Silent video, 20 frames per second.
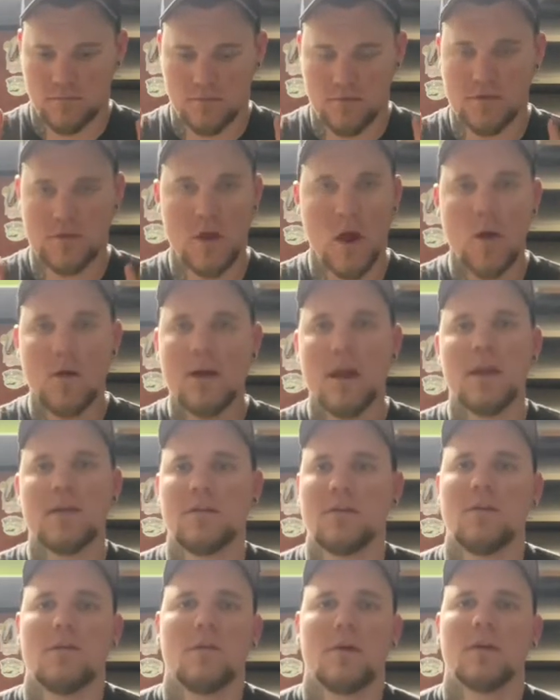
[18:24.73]
donate
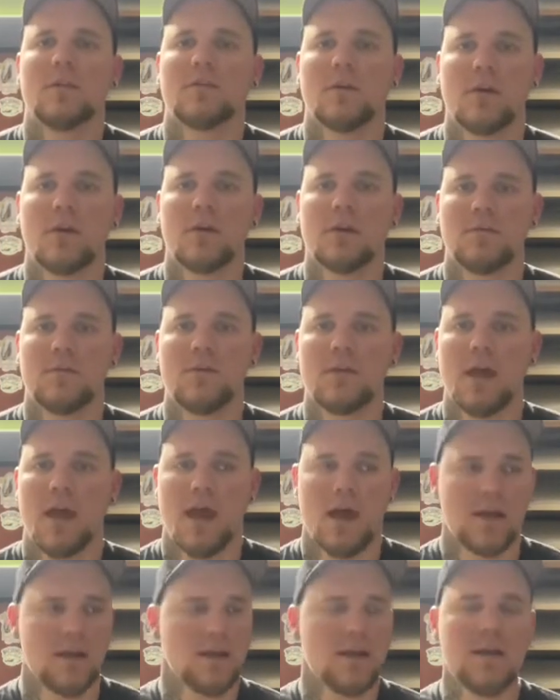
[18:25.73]
to USARK if you
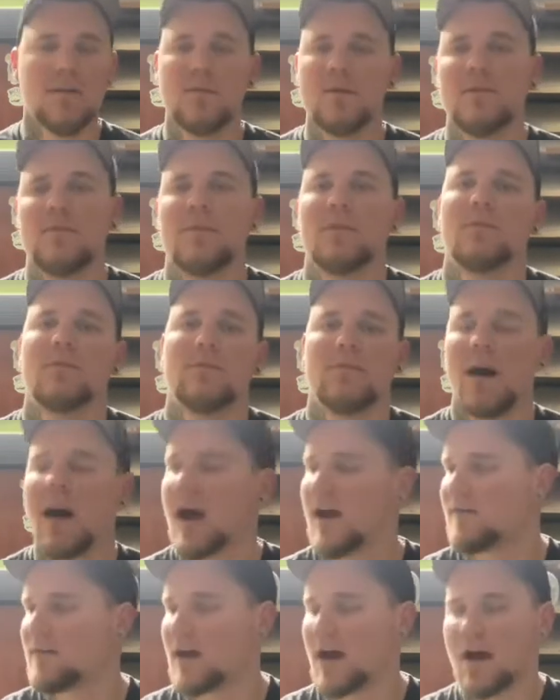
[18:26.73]
can. Even if it's
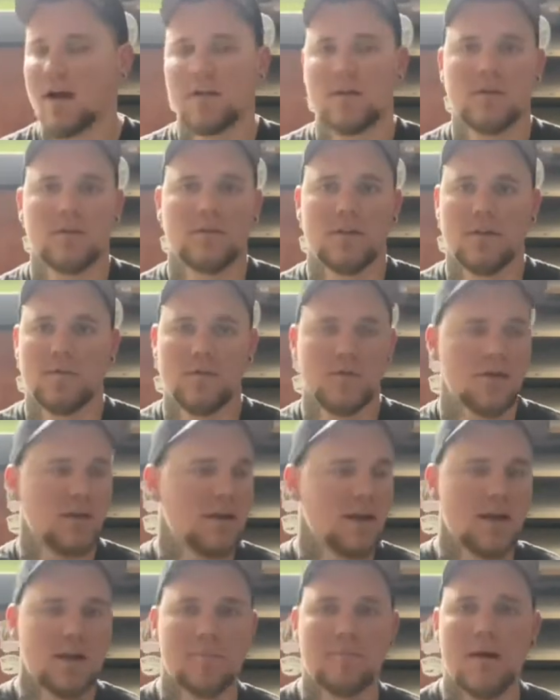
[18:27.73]
$5, if you can
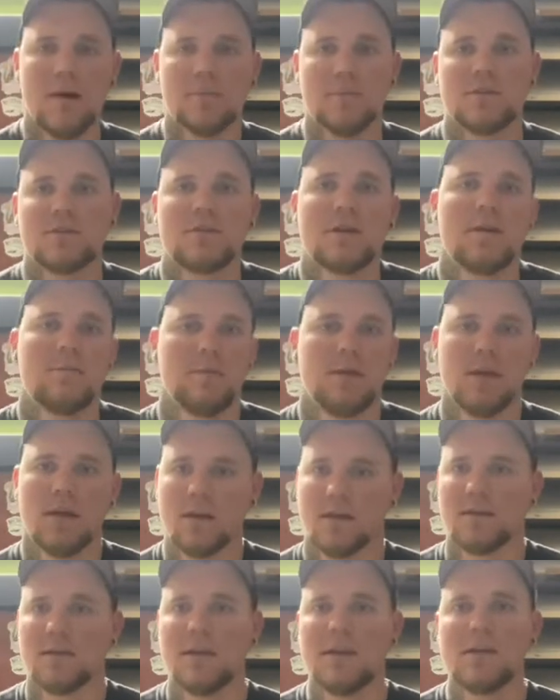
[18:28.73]
get a membership, get
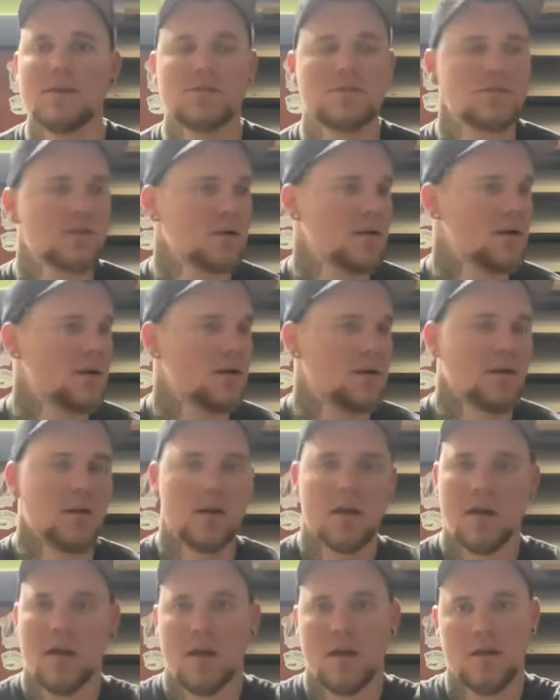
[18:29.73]
a t-shirt,
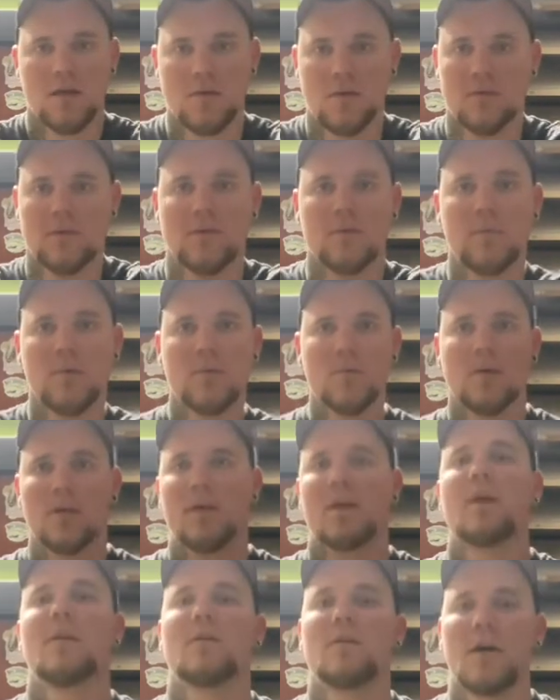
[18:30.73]
you're
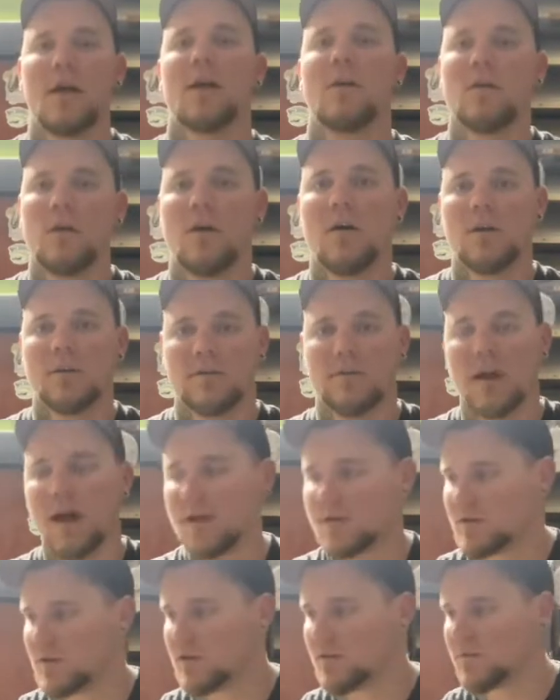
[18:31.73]
supporting a great cause,
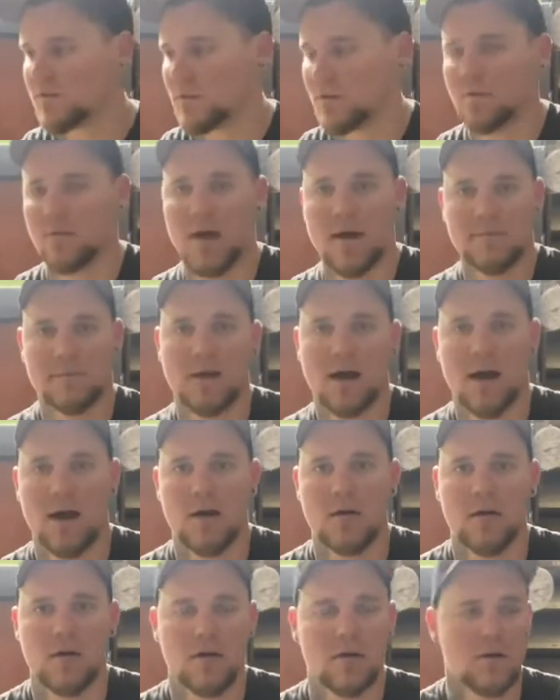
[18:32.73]
not just for
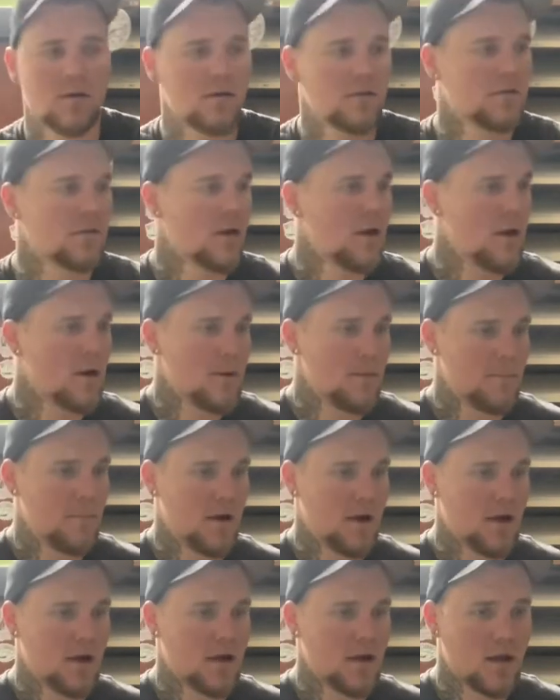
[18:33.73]
reptile owners,
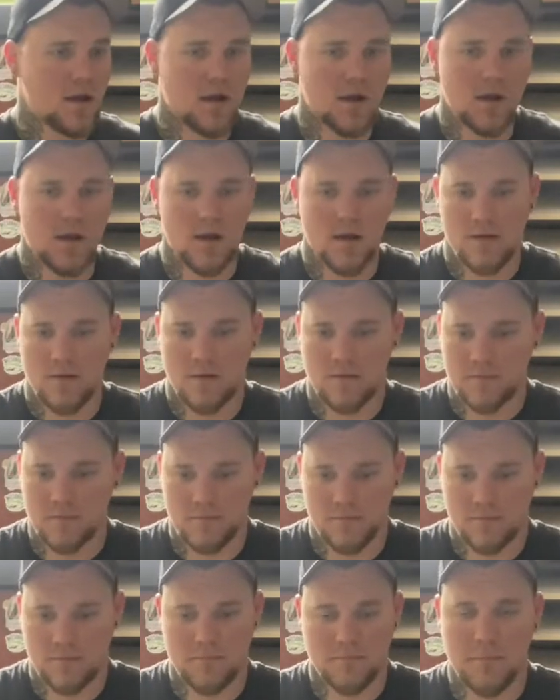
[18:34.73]
but
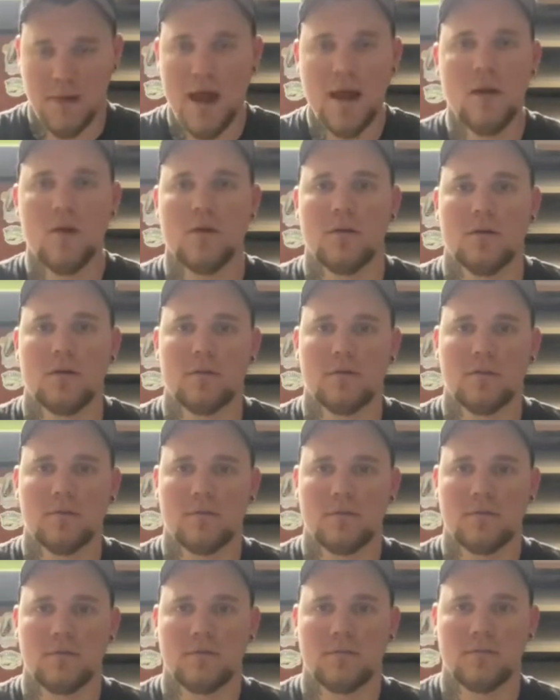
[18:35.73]
pet owners.
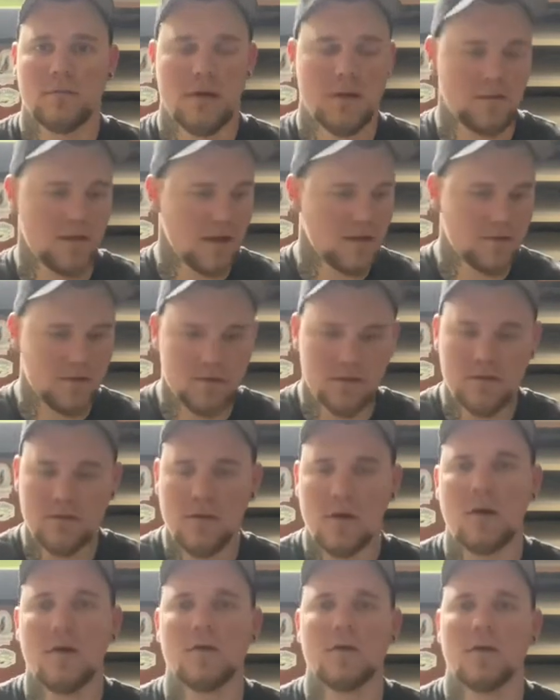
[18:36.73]
Unless it's a
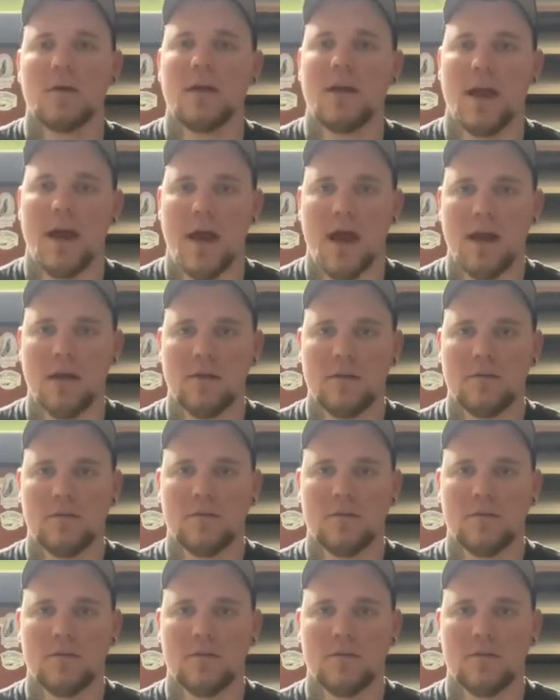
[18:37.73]
dog or a cat,